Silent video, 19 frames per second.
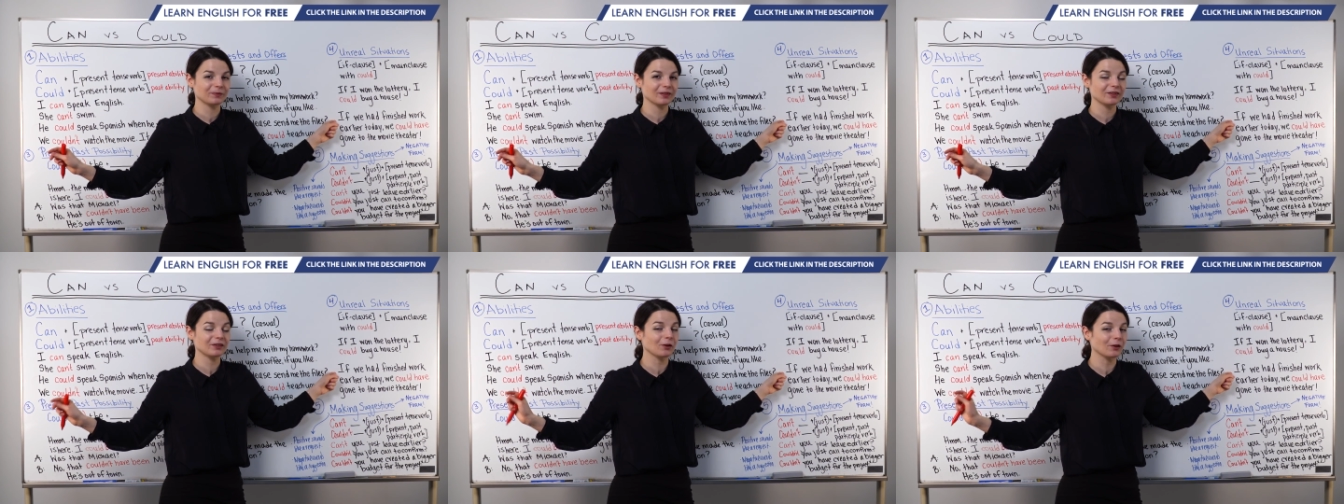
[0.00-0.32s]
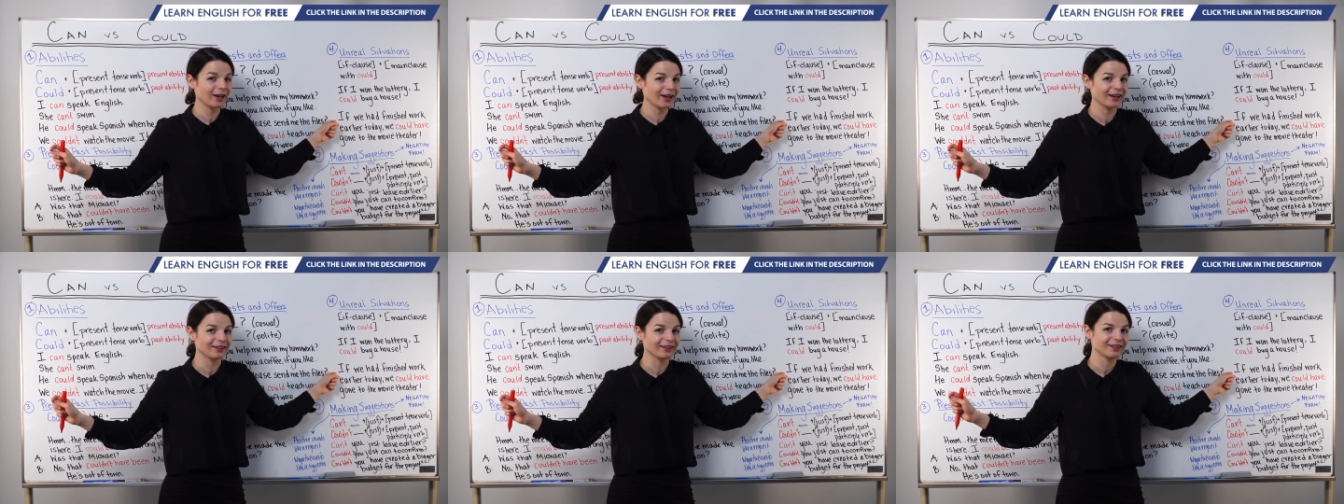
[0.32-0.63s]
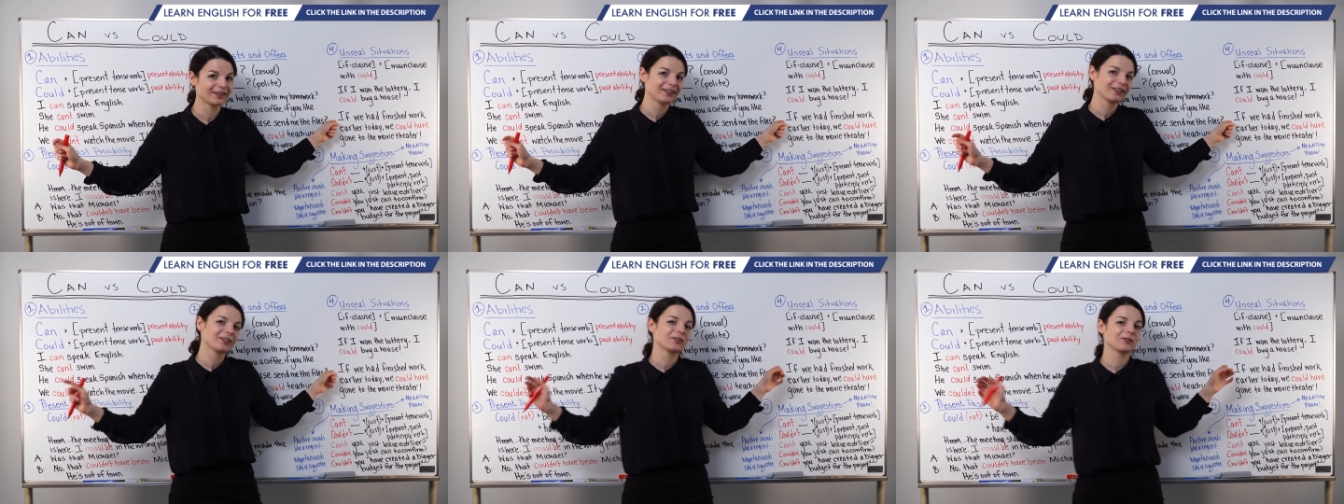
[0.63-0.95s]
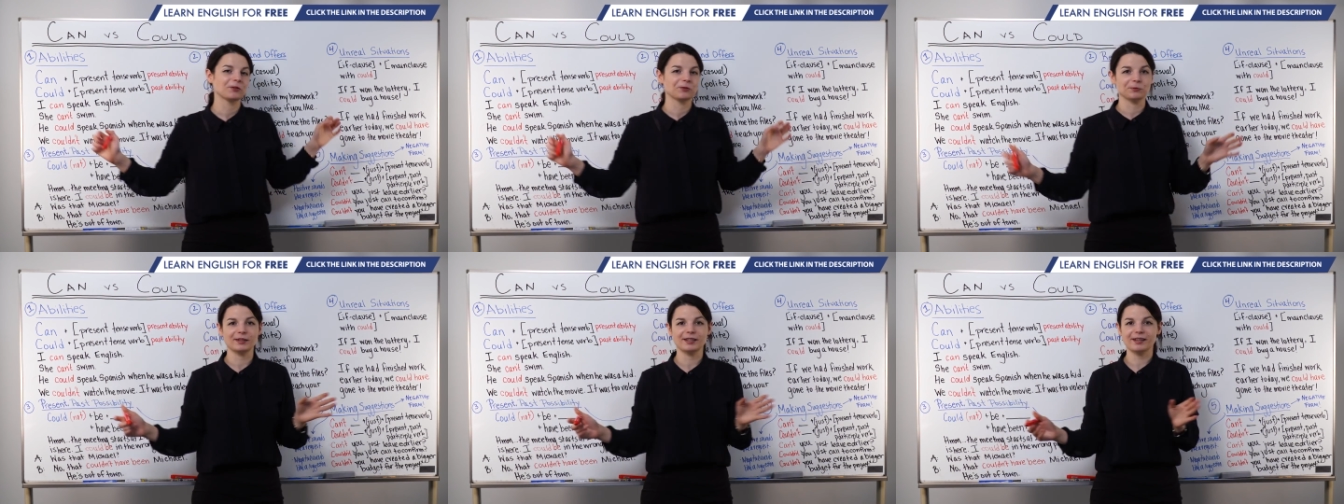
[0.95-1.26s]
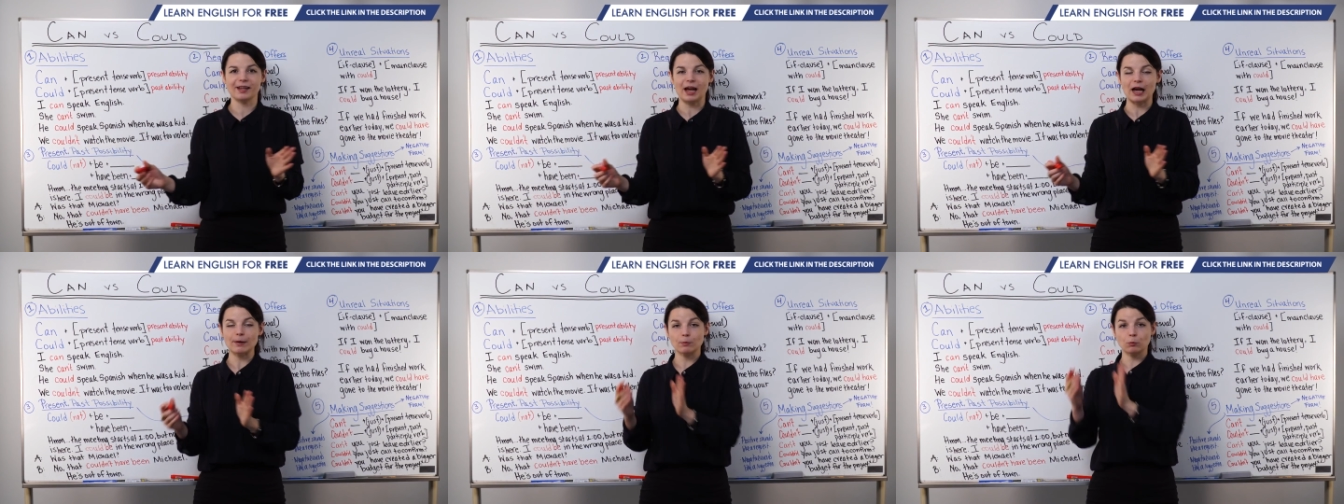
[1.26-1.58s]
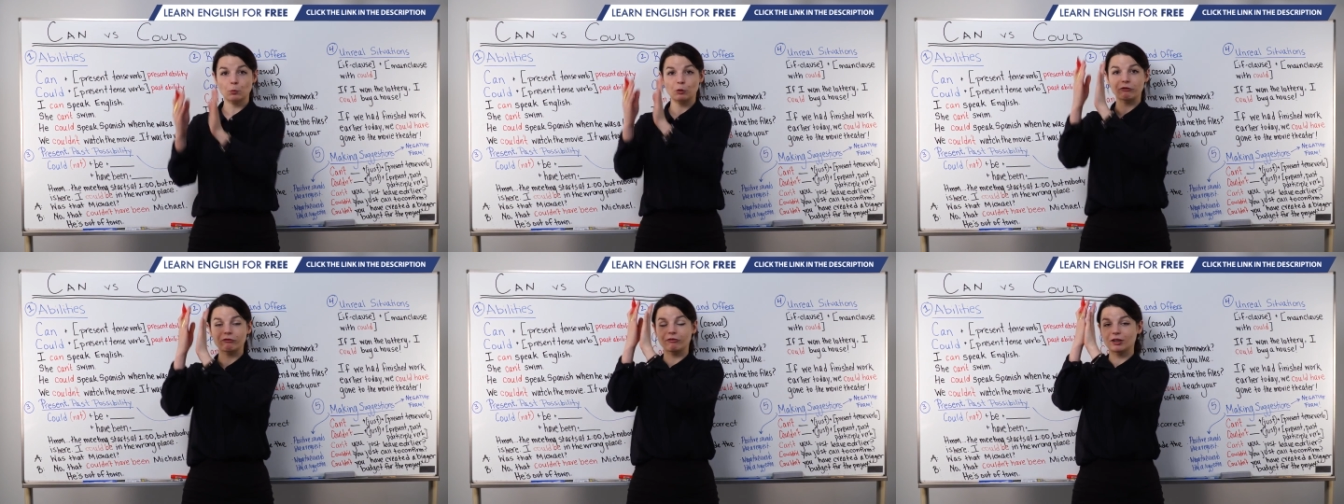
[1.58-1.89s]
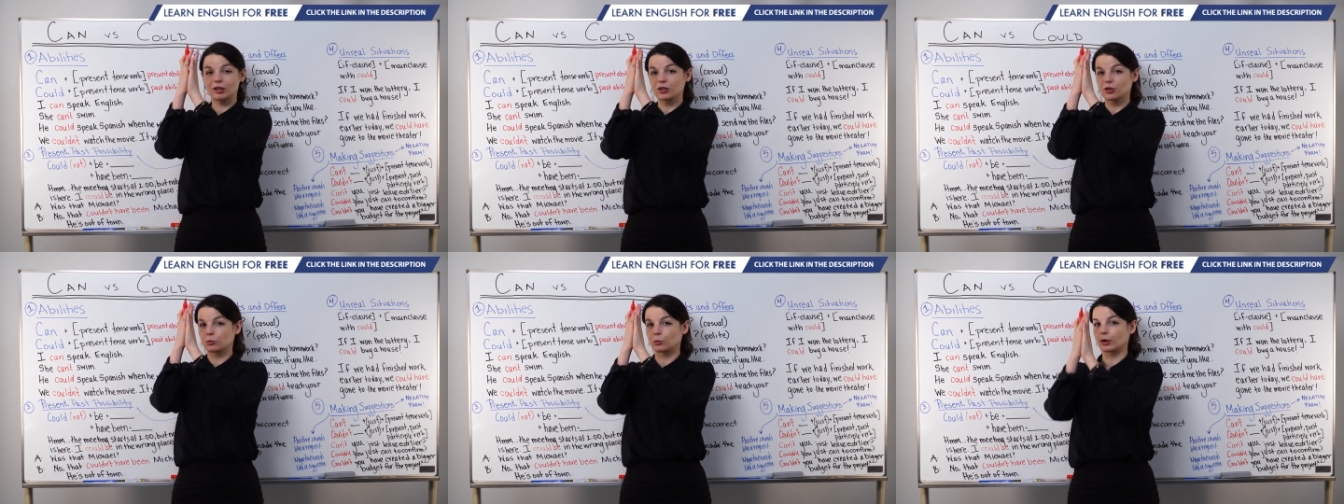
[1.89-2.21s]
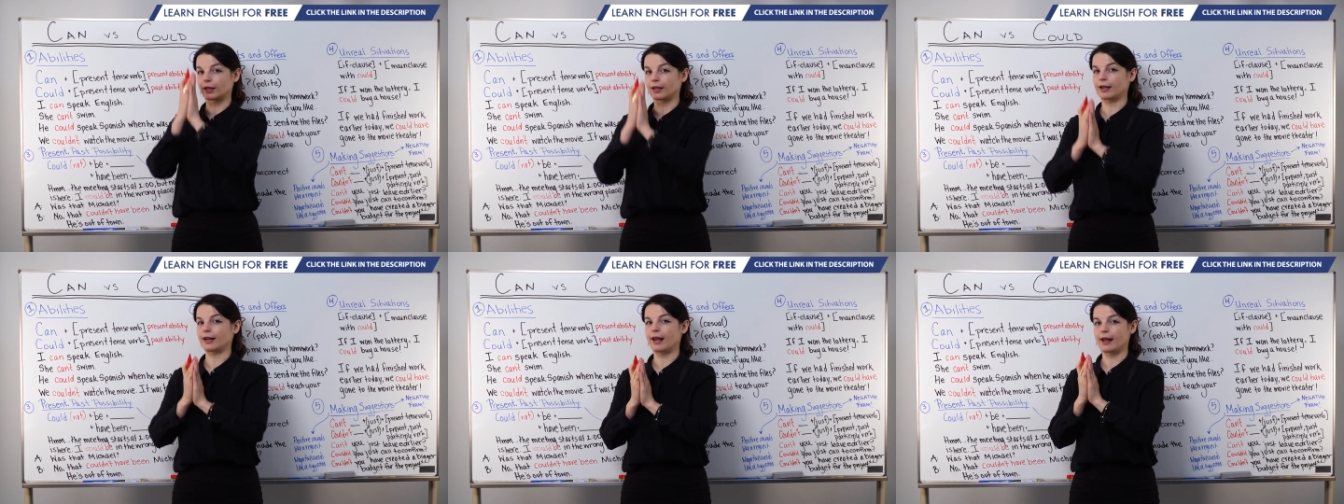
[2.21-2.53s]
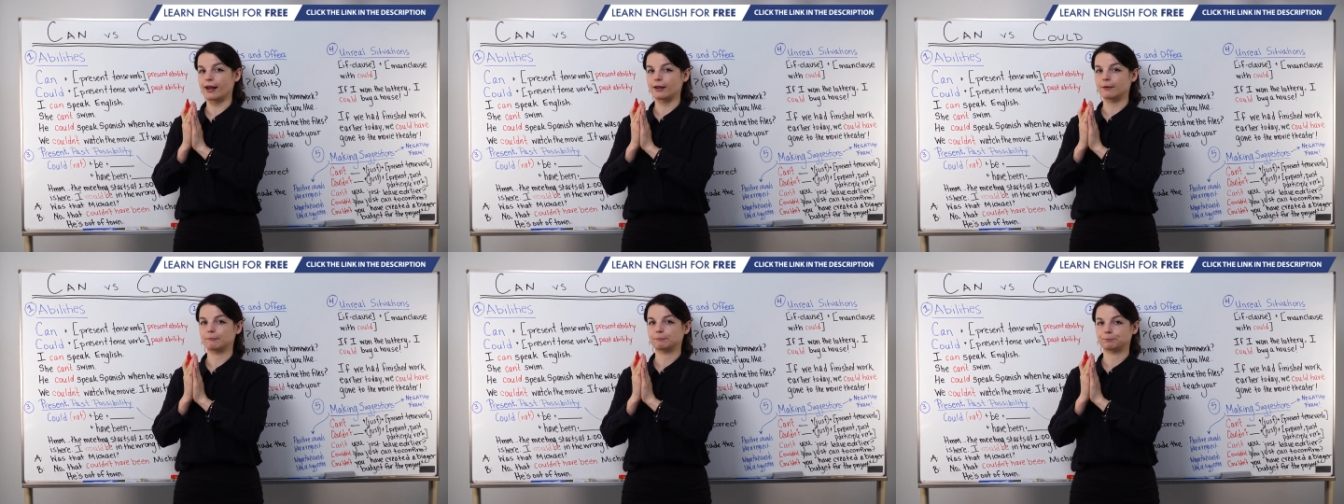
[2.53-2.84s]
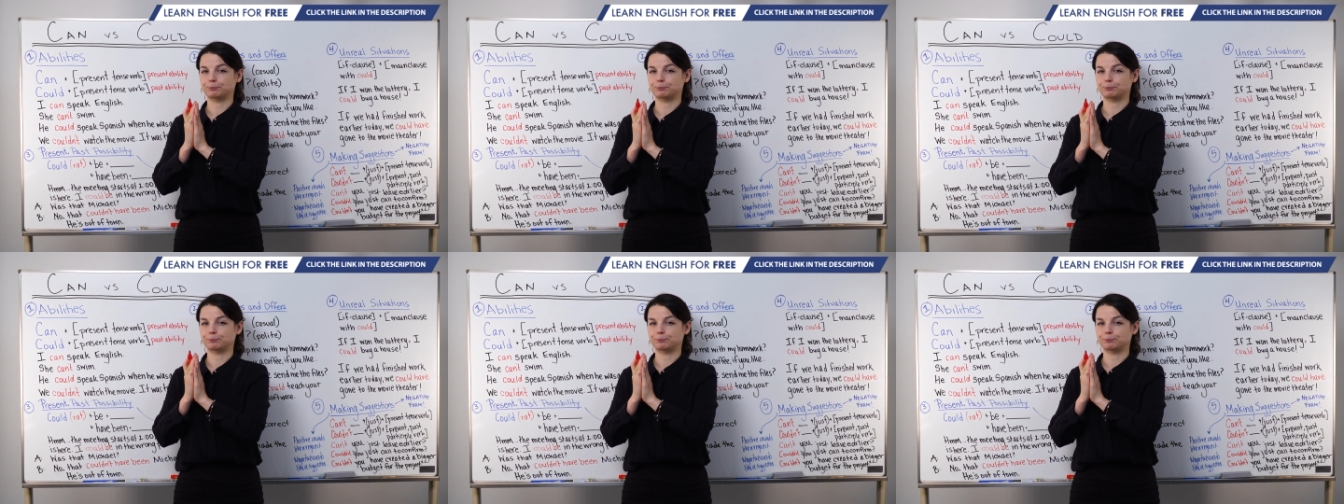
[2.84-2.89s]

So again, to recap, we finished work at 8.